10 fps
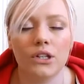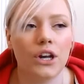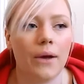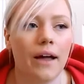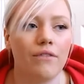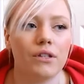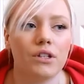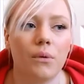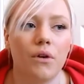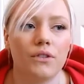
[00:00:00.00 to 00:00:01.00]
You know, every
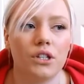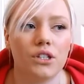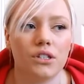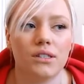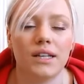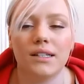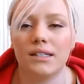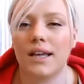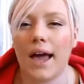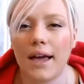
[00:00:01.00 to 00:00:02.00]
so often she'll send a
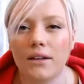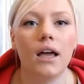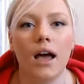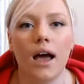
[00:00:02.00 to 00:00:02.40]
text,